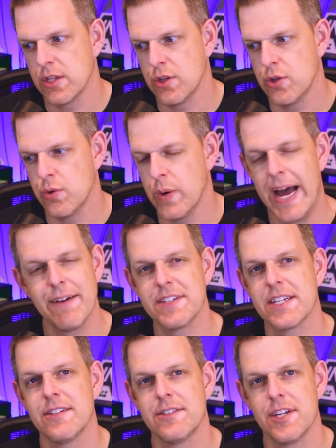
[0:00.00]
you have to
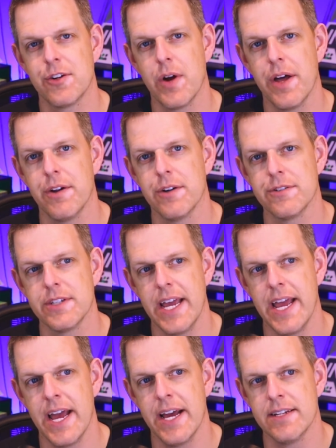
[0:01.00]
consider others
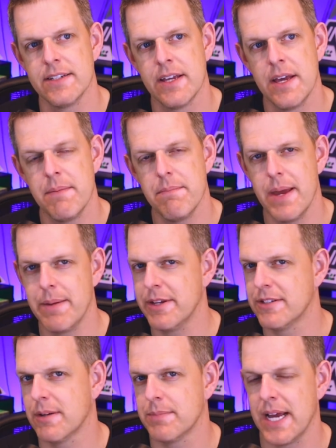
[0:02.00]
and maybe
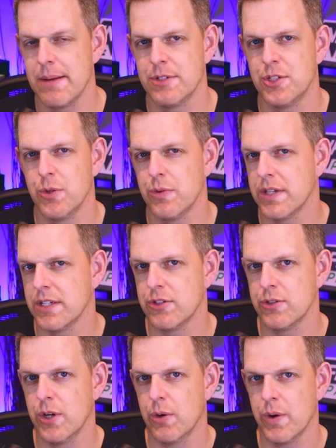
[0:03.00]
sometimes do things
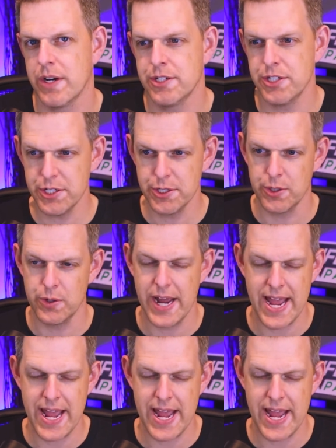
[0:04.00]
you don't want to do.